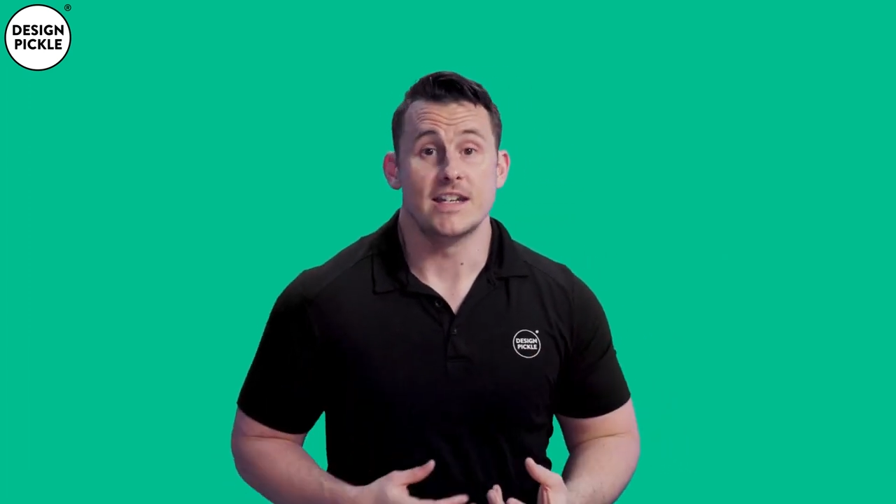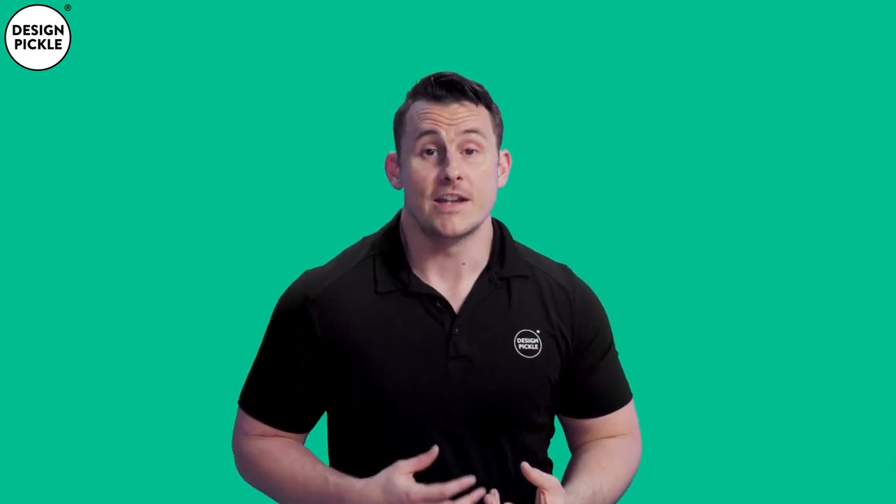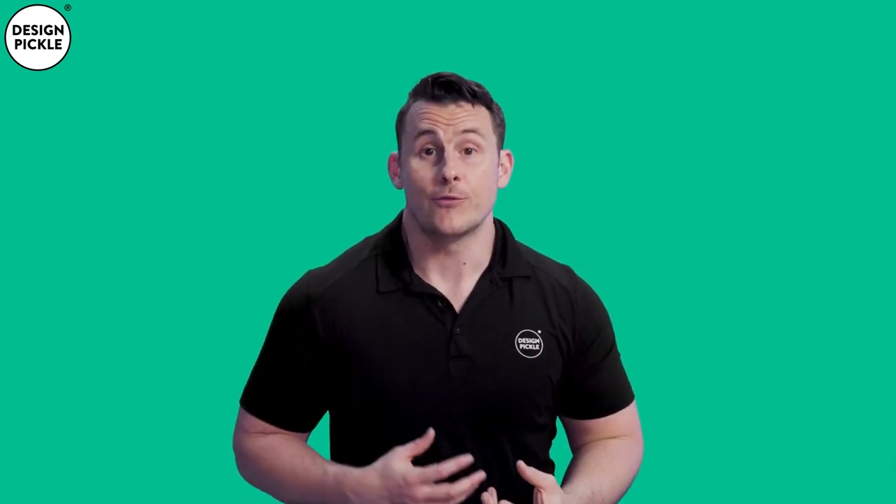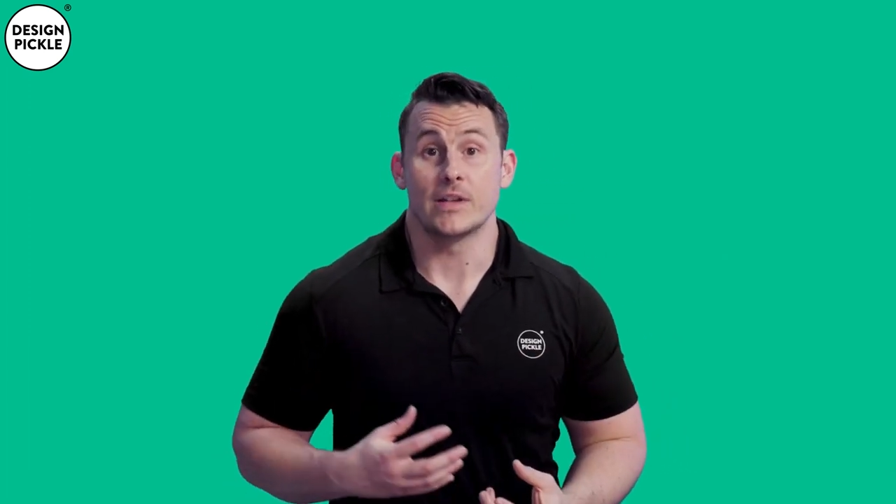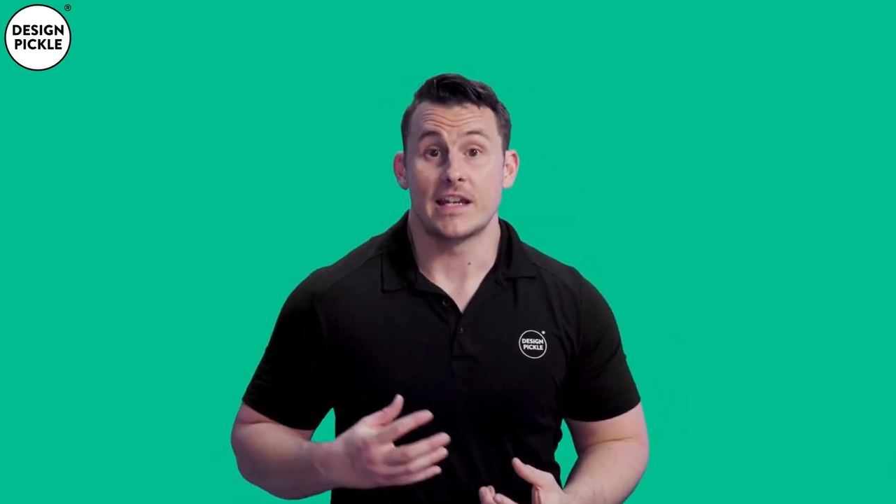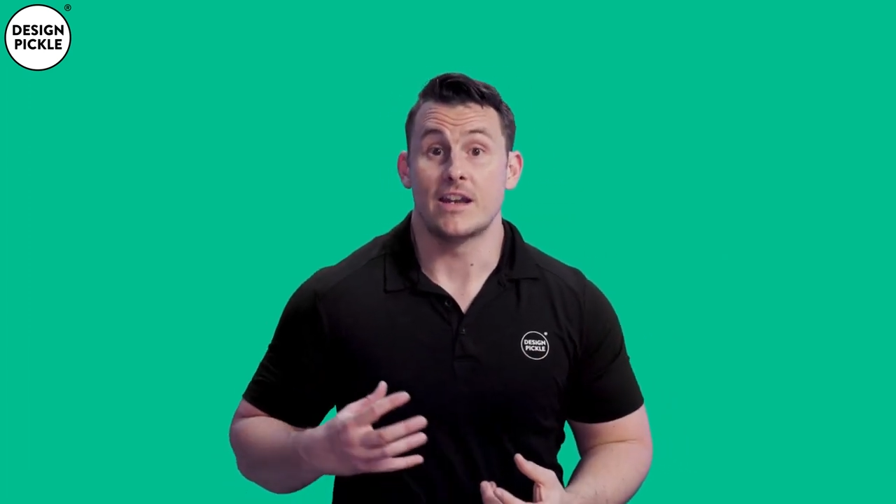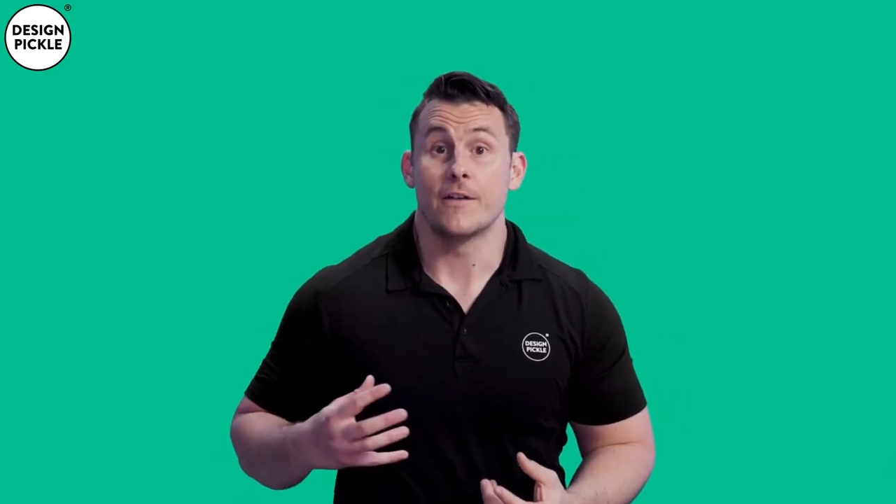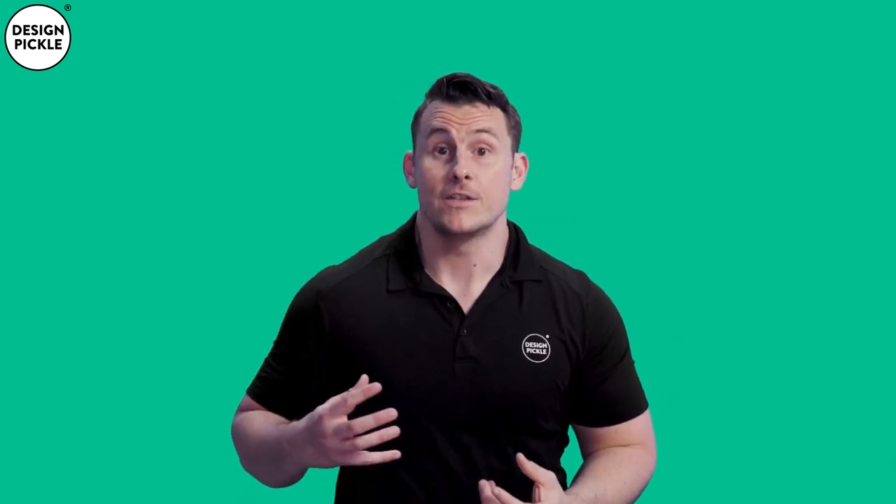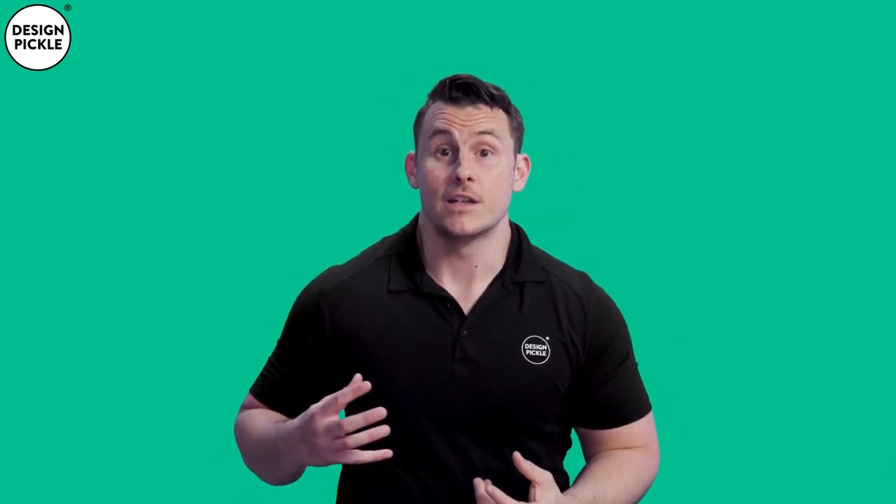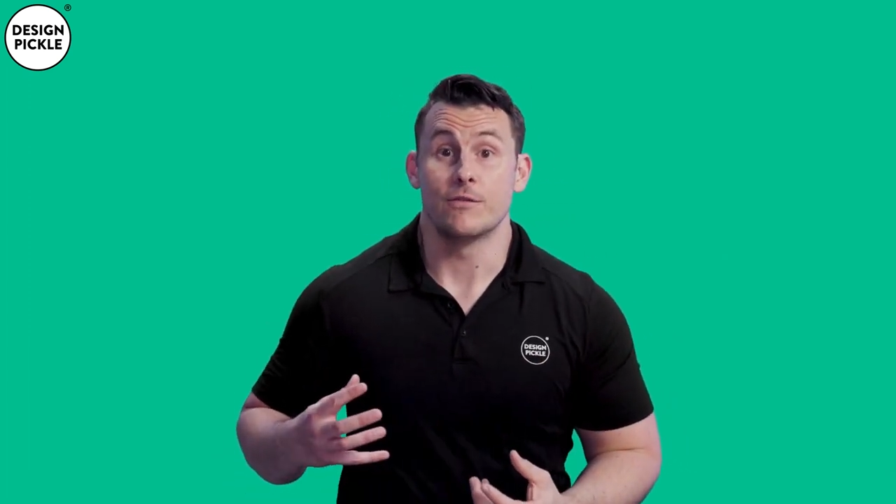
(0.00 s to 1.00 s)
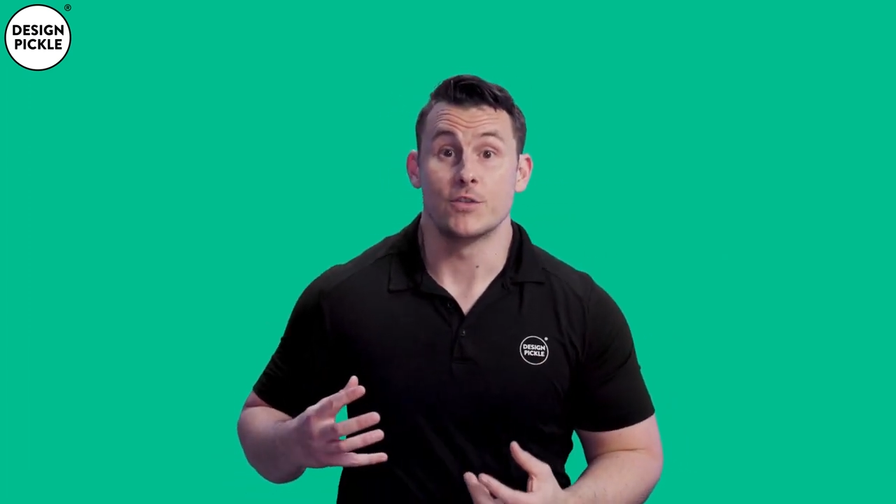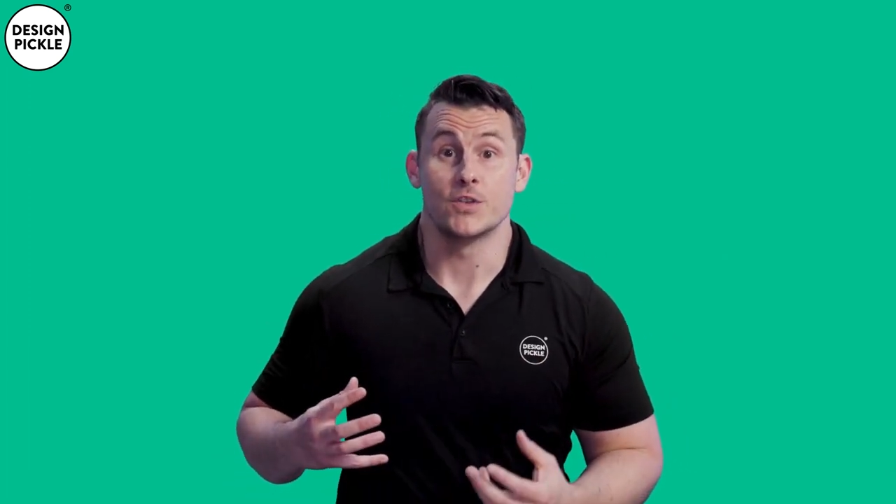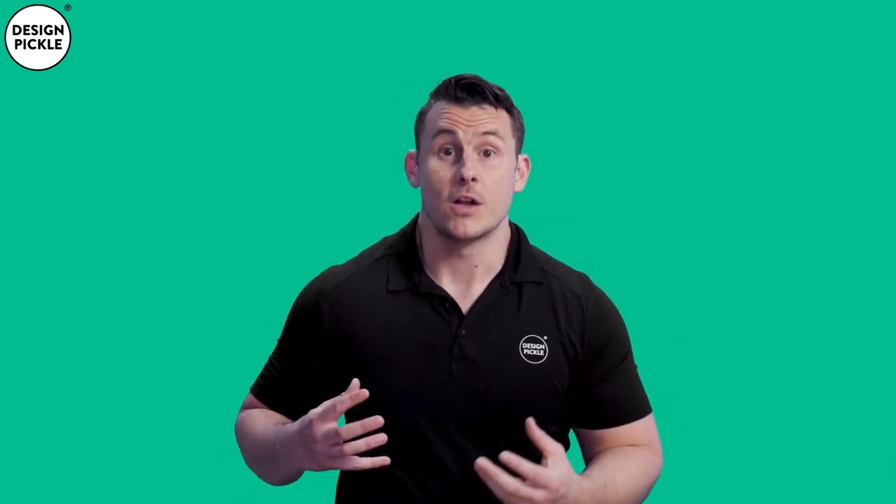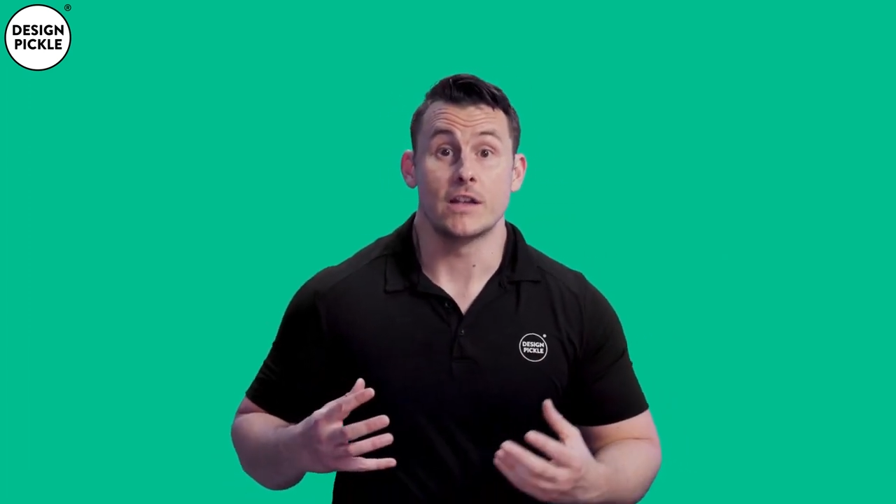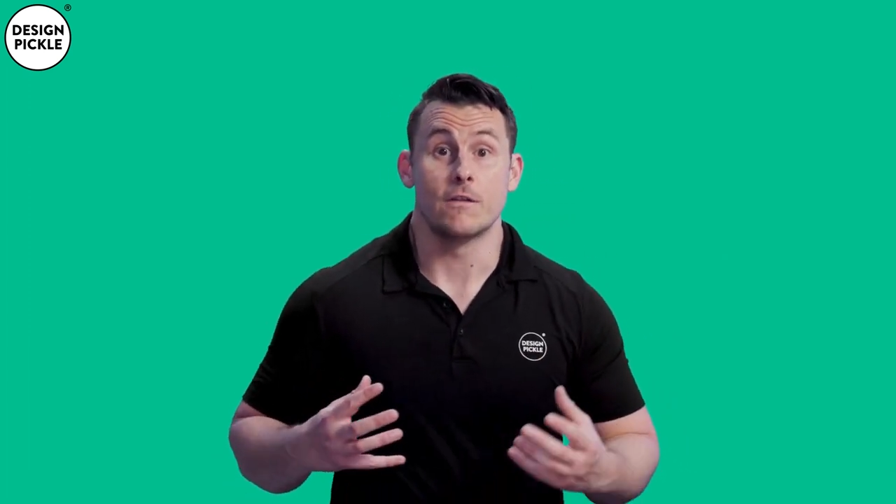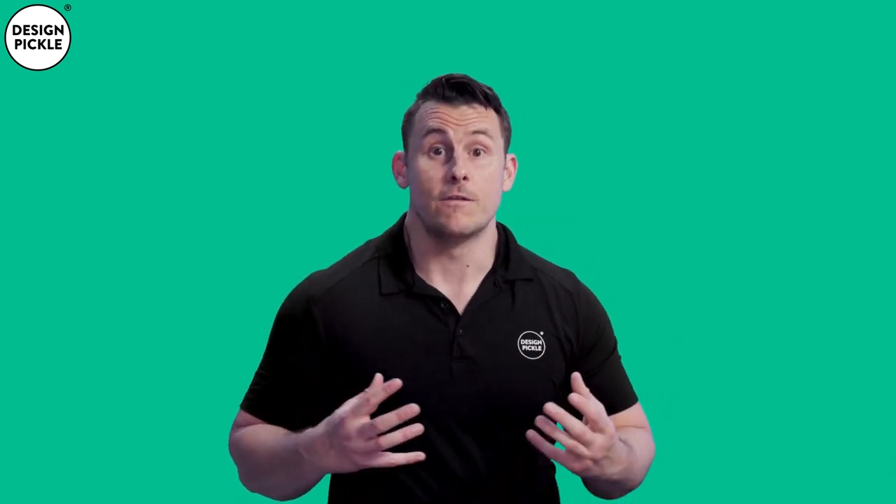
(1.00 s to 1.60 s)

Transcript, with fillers: differently enough to result in